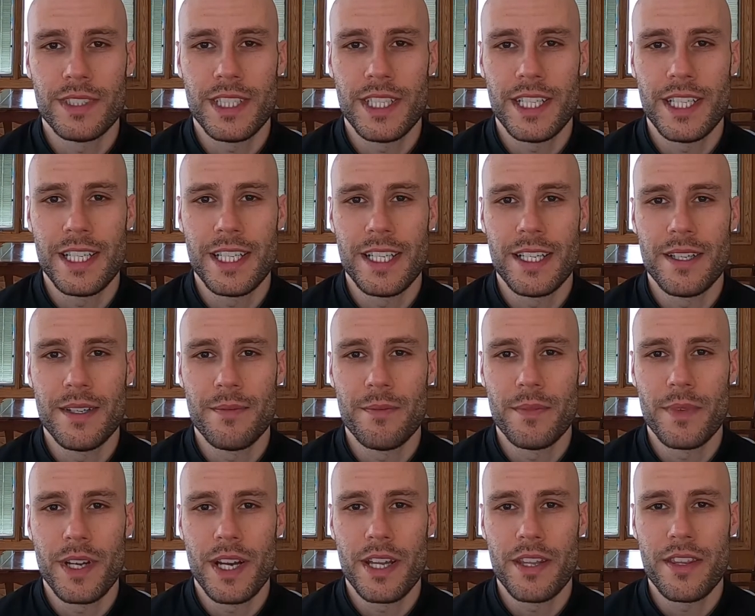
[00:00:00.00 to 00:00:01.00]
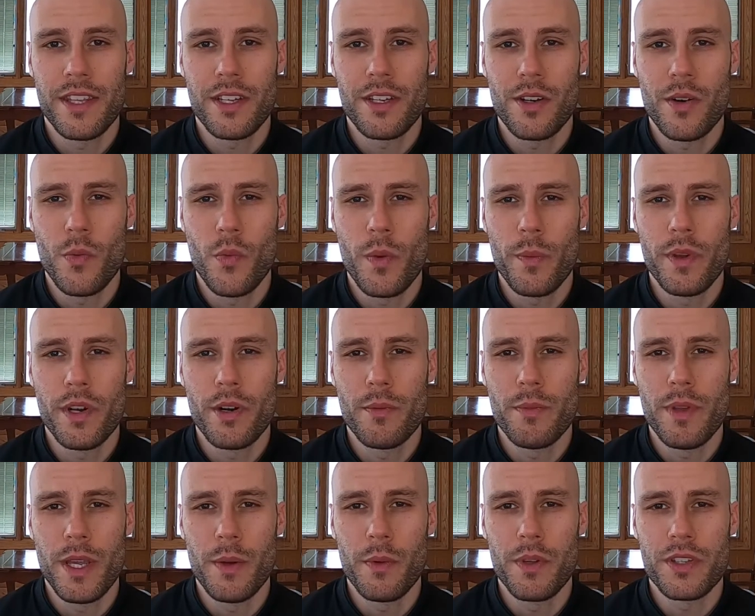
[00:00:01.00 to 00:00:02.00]
I think all women are
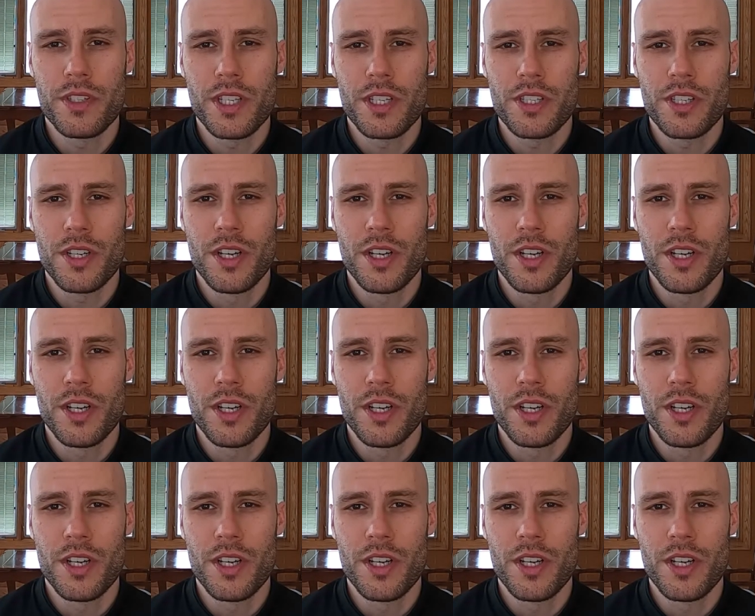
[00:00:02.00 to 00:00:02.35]
made with such